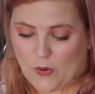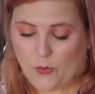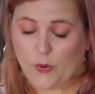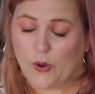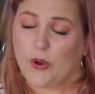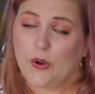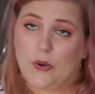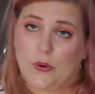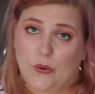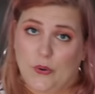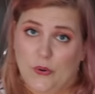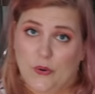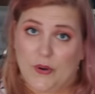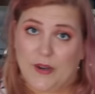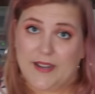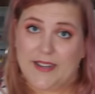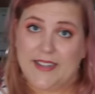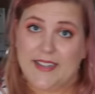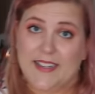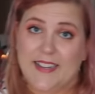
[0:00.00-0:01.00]
Woo!
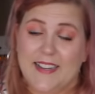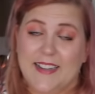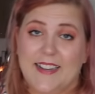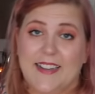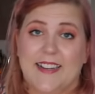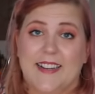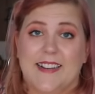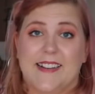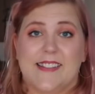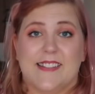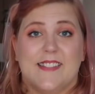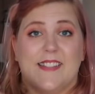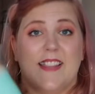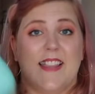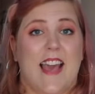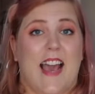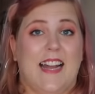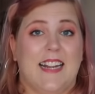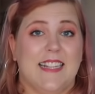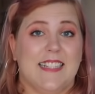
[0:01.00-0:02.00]
So
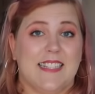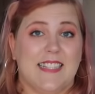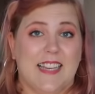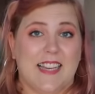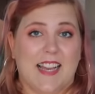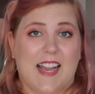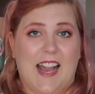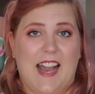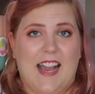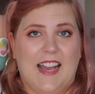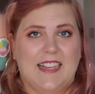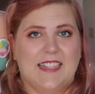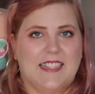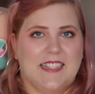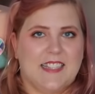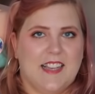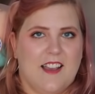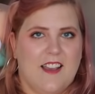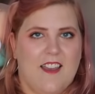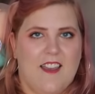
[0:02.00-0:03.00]
that is it, guys.
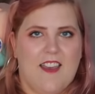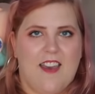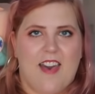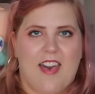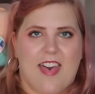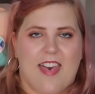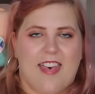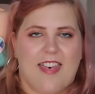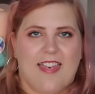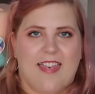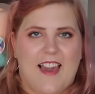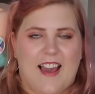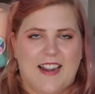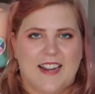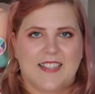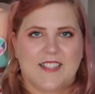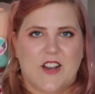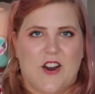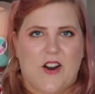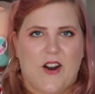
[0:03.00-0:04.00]
That
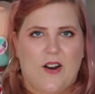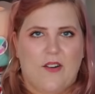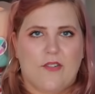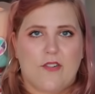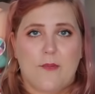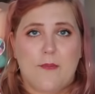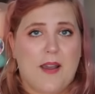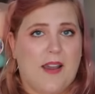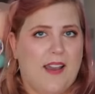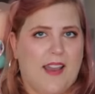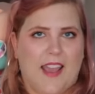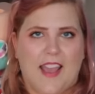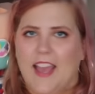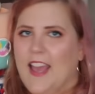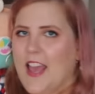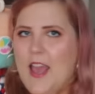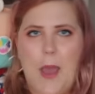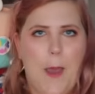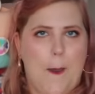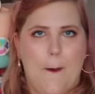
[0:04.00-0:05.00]
is all for my
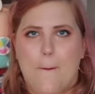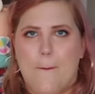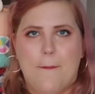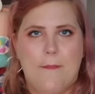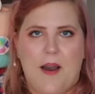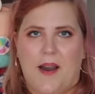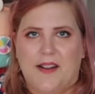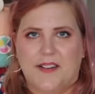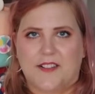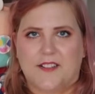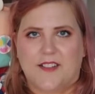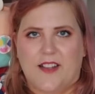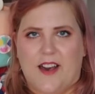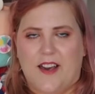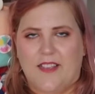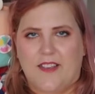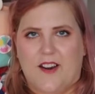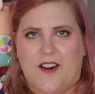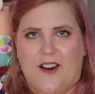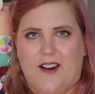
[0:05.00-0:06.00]

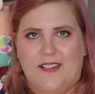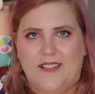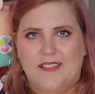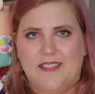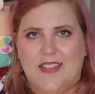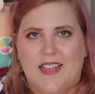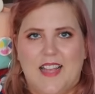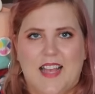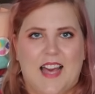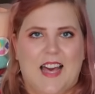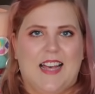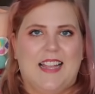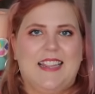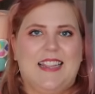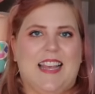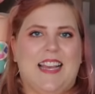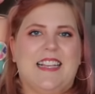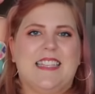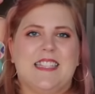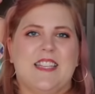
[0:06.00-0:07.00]
ModCloth haul.
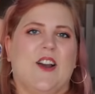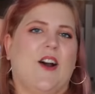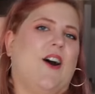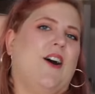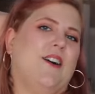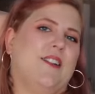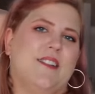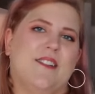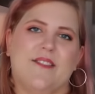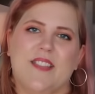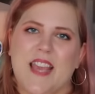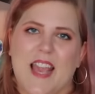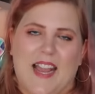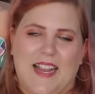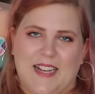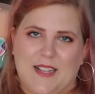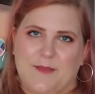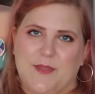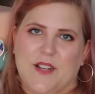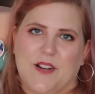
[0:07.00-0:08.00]
Links to all of the
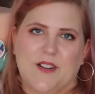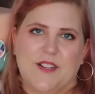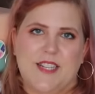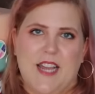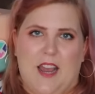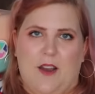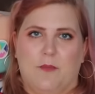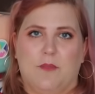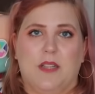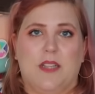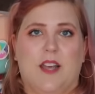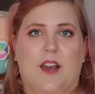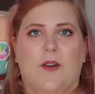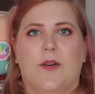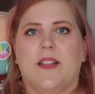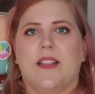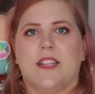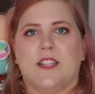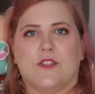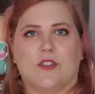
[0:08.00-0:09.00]
items are down below
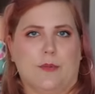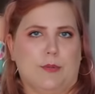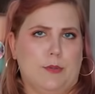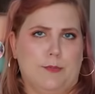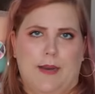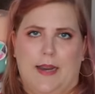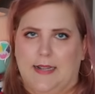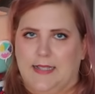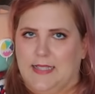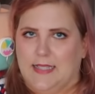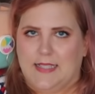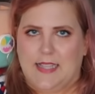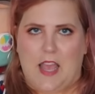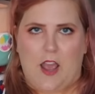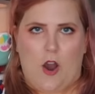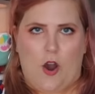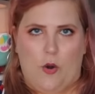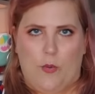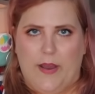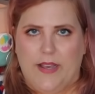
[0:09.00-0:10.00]
in the description box, as they
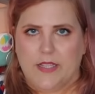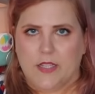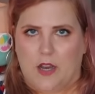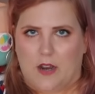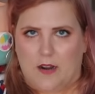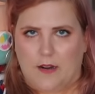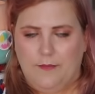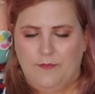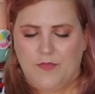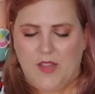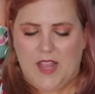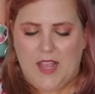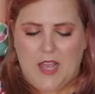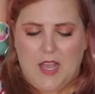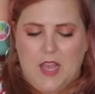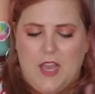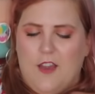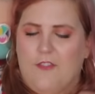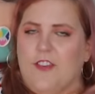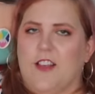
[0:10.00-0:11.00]
always are.
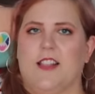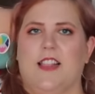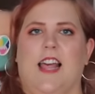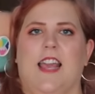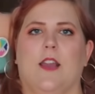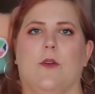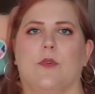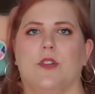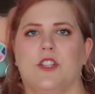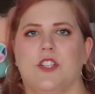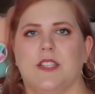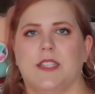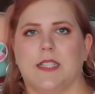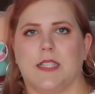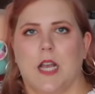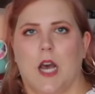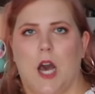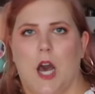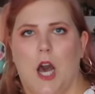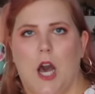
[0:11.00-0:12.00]
If you like what you
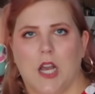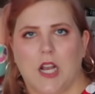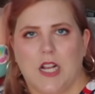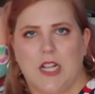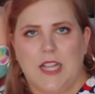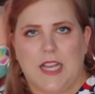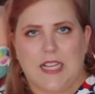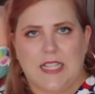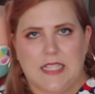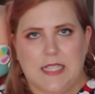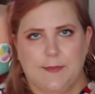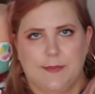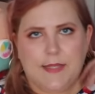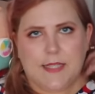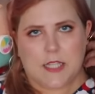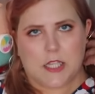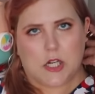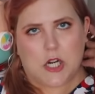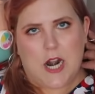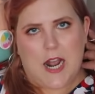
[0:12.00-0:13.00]
saw, click
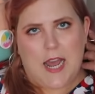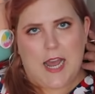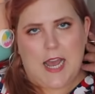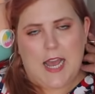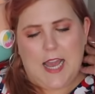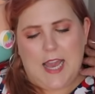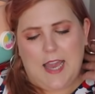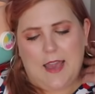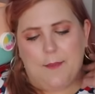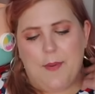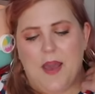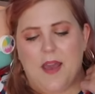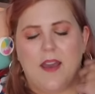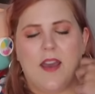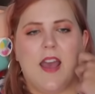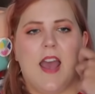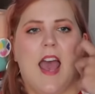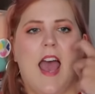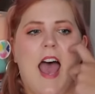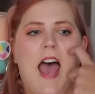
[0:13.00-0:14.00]
subscribe.
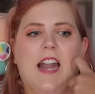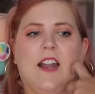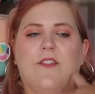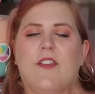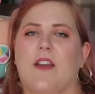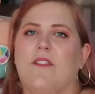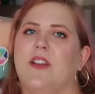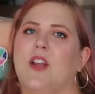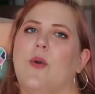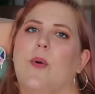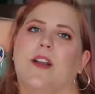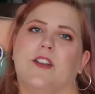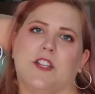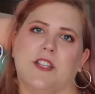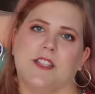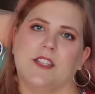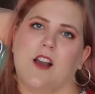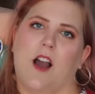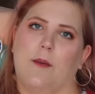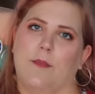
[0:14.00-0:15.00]
And if you have any
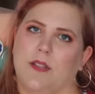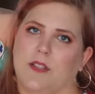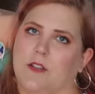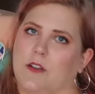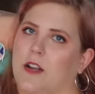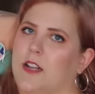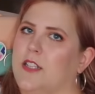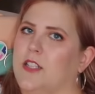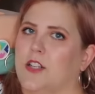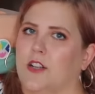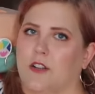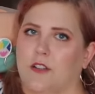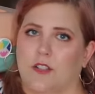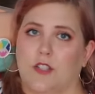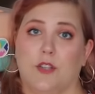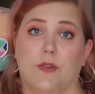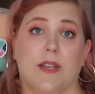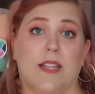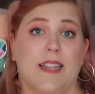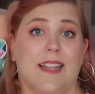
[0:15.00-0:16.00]
questions, comments, or
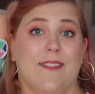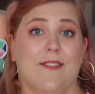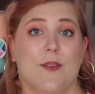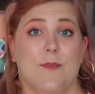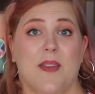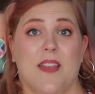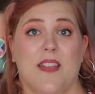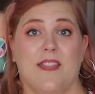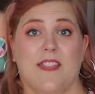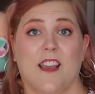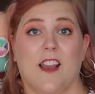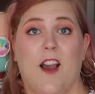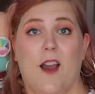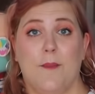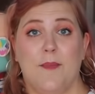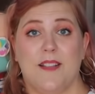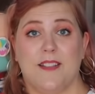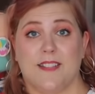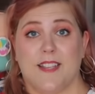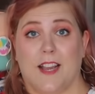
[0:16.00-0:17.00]
concerns, you can leave them in the
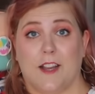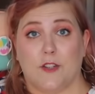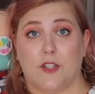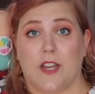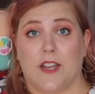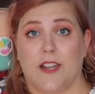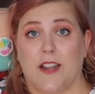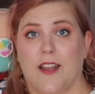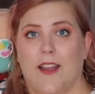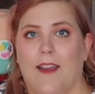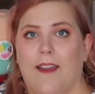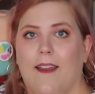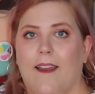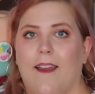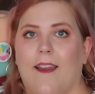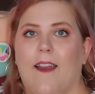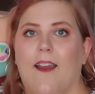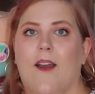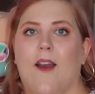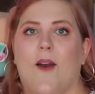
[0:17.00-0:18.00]
comments section.
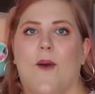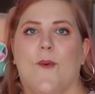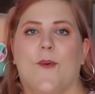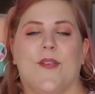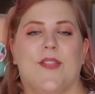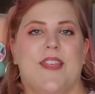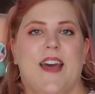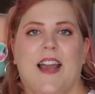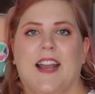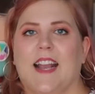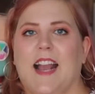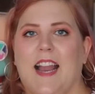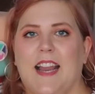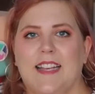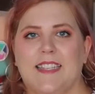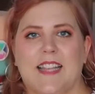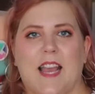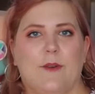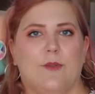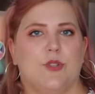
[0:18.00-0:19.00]
With that,
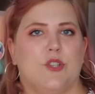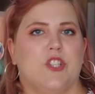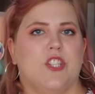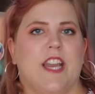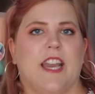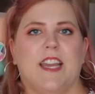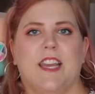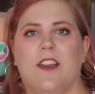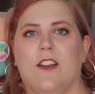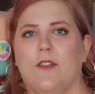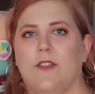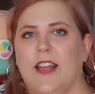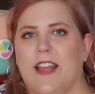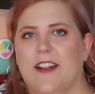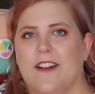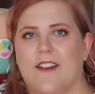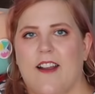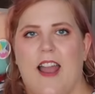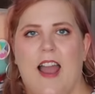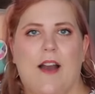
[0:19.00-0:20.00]
guys, I will check you
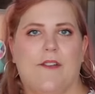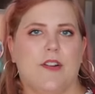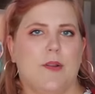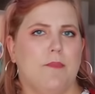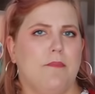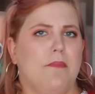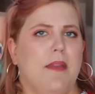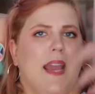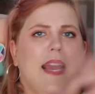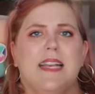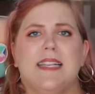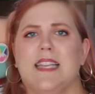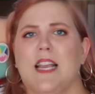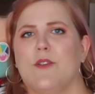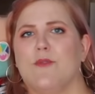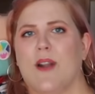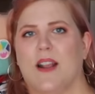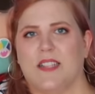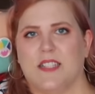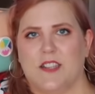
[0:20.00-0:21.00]
later. Have an
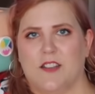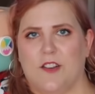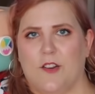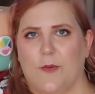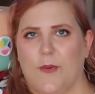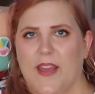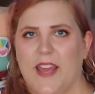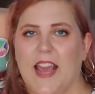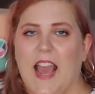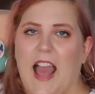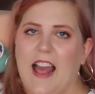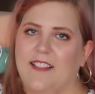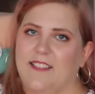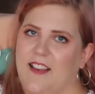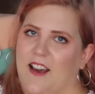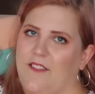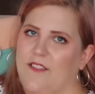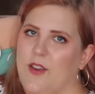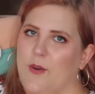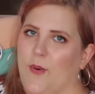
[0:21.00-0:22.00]
amazing rest of your week. I
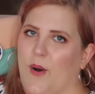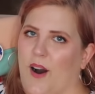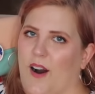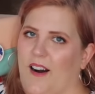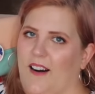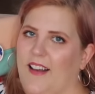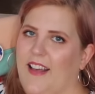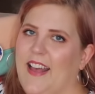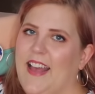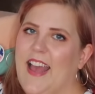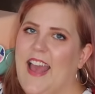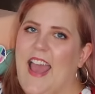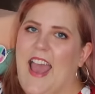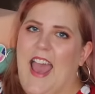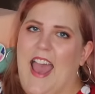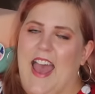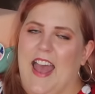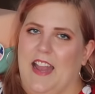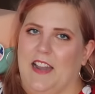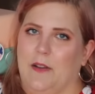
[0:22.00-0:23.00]
love you all,
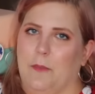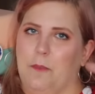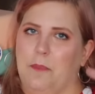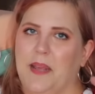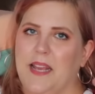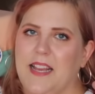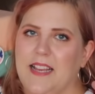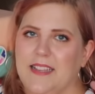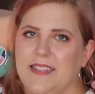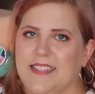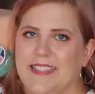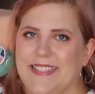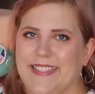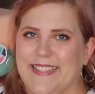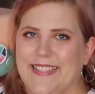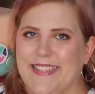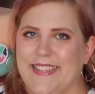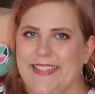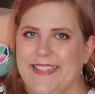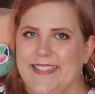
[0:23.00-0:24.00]
and
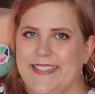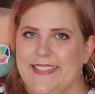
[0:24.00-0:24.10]
peace.